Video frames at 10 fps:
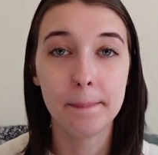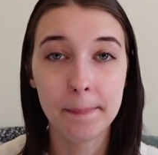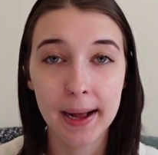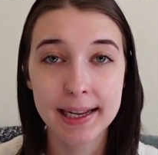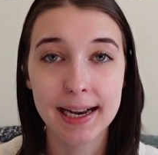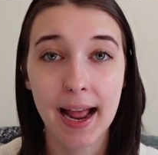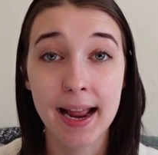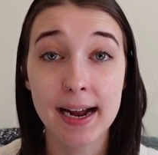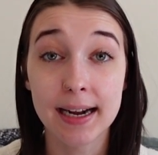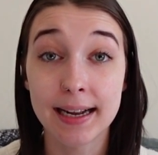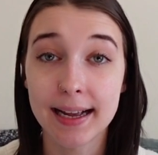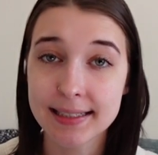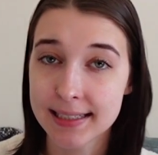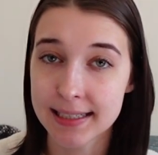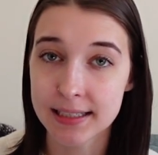But a
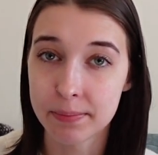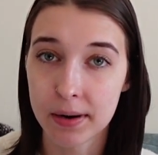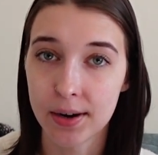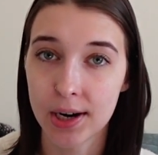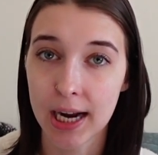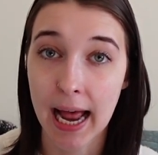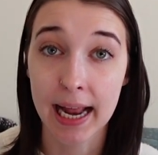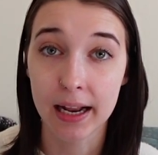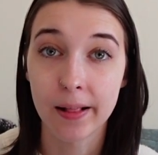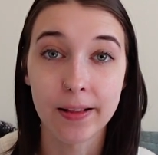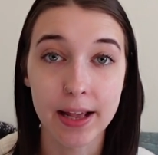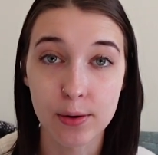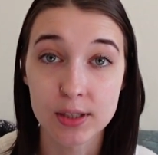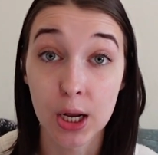guest is murdered at Cleo's